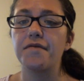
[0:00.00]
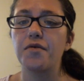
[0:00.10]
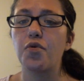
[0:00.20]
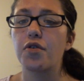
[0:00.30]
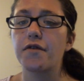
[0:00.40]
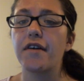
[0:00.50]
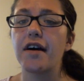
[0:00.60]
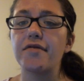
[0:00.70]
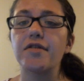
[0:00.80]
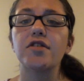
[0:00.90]
4 or
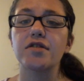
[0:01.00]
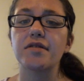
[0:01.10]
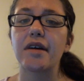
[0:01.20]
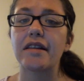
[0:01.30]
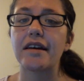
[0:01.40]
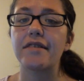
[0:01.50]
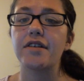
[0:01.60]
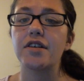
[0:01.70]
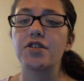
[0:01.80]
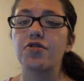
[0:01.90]
5 years of my life. I
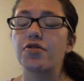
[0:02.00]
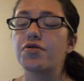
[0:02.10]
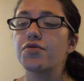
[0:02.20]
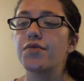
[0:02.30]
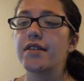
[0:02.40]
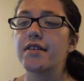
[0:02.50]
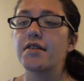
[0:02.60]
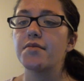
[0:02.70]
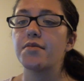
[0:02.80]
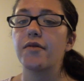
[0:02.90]
struggled with
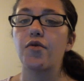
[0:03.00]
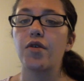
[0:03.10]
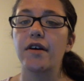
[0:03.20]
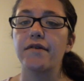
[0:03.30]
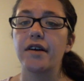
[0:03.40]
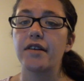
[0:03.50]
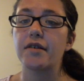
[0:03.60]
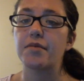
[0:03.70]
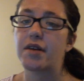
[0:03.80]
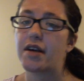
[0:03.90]
it before I
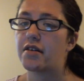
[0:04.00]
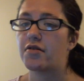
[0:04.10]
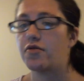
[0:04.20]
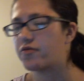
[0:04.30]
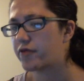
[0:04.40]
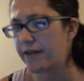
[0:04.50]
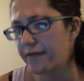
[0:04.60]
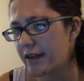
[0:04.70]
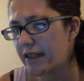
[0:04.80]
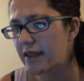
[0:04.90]
finally began a whole
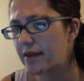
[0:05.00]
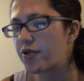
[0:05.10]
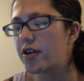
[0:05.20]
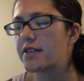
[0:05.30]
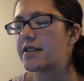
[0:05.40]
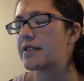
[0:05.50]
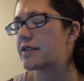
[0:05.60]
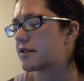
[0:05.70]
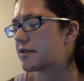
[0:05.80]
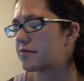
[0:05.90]
refeeding process
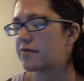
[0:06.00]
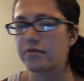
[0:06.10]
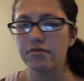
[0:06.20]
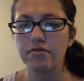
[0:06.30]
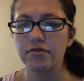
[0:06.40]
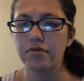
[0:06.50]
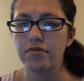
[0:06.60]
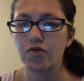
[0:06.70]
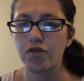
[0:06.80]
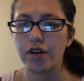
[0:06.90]
and
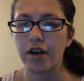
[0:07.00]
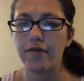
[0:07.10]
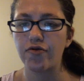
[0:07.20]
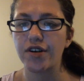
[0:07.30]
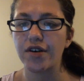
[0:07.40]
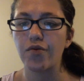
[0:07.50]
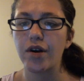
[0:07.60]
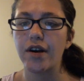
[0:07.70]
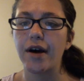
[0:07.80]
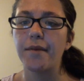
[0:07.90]
recovery and
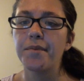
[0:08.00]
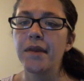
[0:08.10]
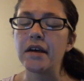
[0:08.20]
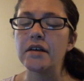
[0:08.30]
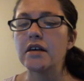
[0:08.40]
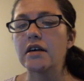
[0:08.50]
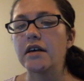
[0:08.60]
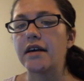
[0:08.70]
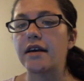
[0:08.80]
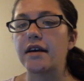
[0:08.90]
whatnot.
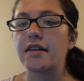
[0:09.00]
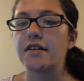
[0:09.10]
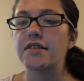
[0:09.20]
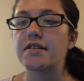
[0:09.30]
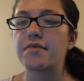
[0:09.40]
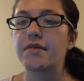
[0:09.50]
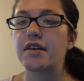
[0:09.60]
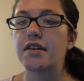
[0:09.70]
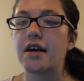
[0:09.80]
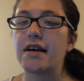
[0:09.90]
And
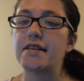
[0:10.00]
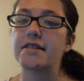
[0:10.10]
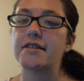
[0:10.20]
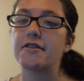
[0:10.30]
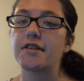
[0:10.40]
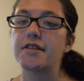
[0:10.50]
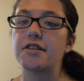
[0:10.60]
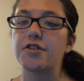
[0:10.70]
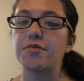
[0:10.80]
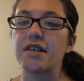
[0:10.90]
something I still
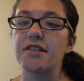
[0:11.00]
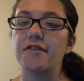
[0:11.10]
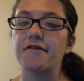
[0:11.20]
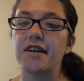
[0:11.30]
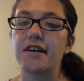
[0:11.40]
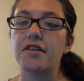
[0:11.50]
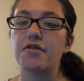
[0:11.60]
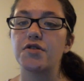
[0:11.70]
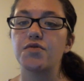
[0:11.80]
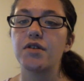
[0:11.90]
consider myself
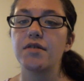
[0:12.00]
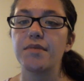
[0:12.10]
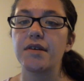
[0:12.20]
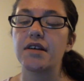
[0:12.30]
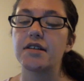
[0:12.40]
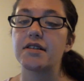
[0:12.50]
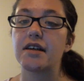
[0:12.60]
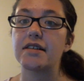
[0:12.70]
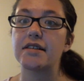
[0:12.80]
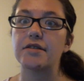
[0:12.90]
diagnosed with because I
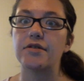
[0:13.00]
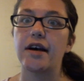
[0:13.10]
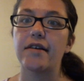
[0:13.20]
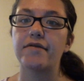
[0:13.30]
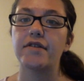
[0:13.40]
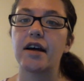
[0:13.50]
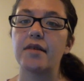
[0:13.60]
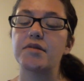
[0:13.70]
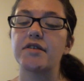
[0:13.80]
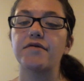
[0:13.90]
still have
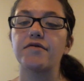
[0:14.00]
times of